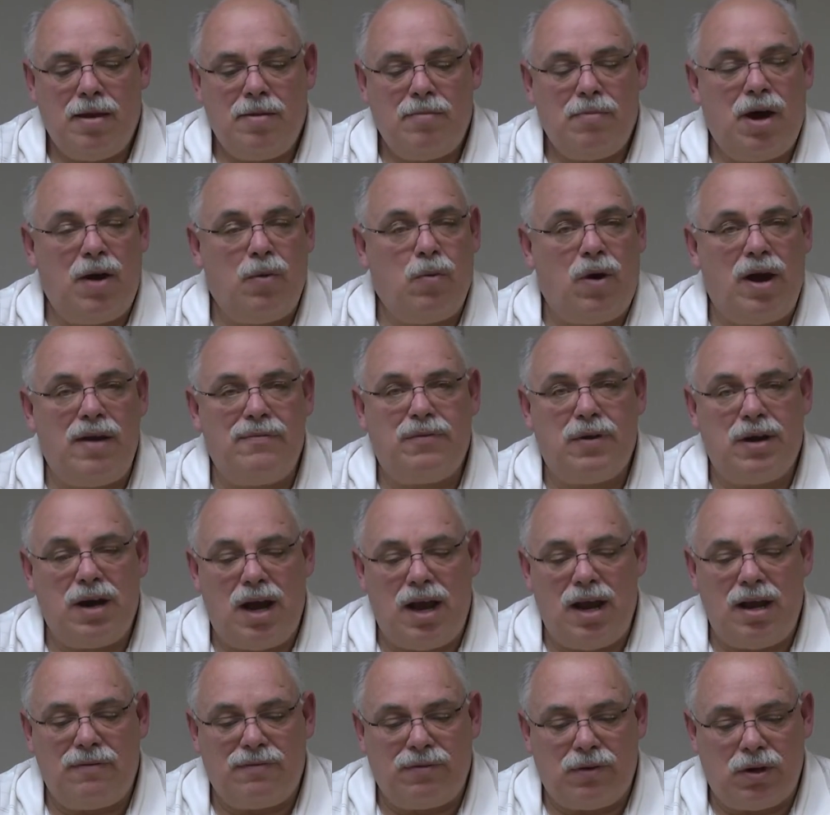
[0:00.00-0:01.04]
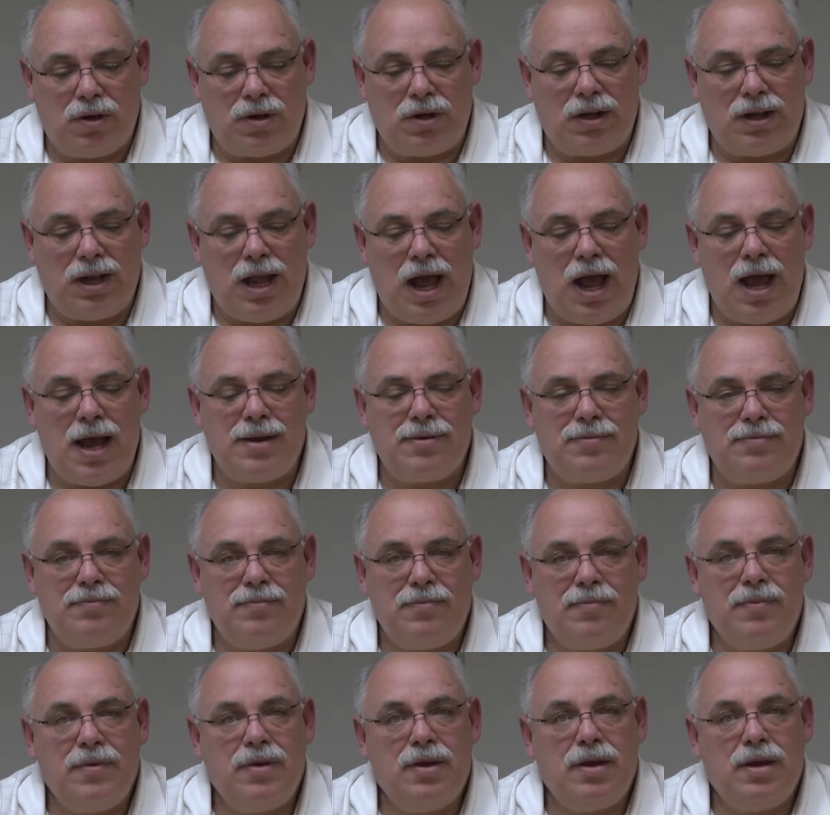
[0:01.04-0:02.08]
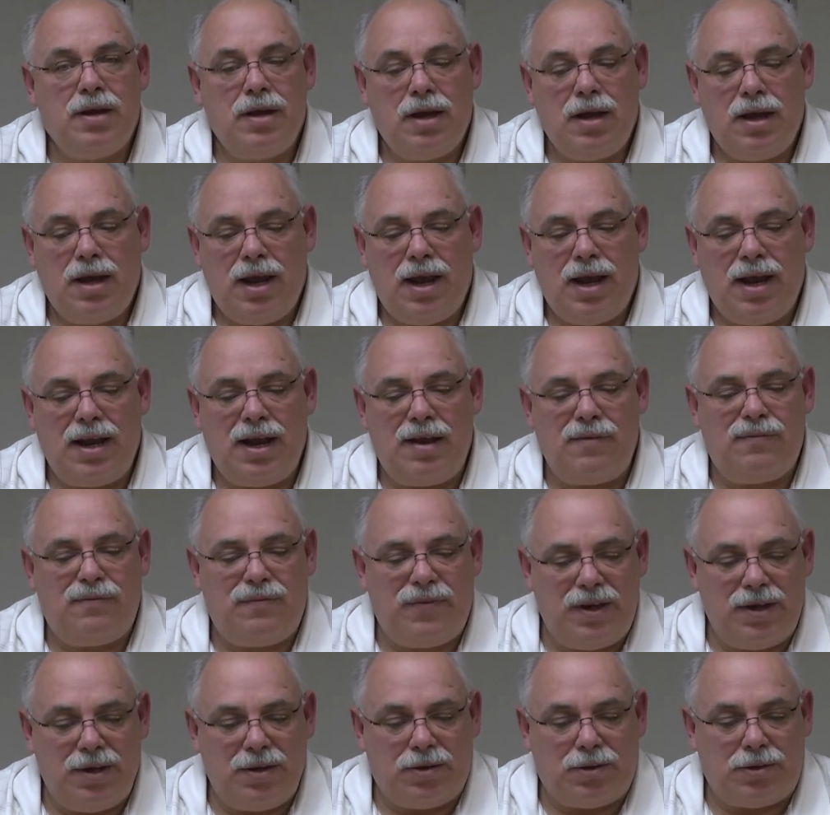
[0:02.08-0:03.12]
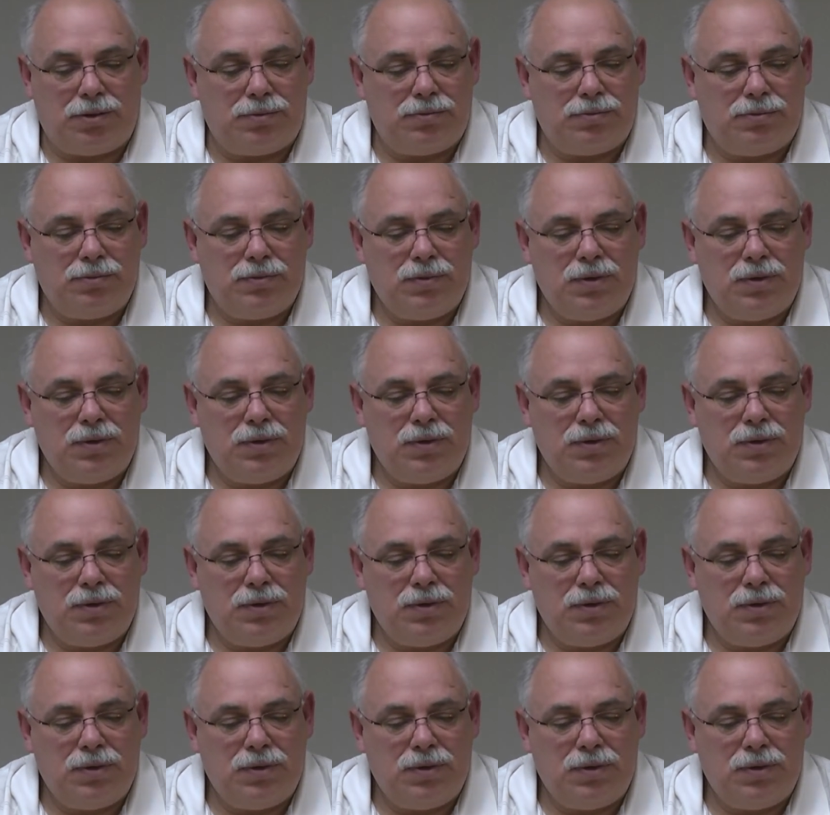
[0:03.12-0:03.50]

My wife and I have learned a lot, and I feel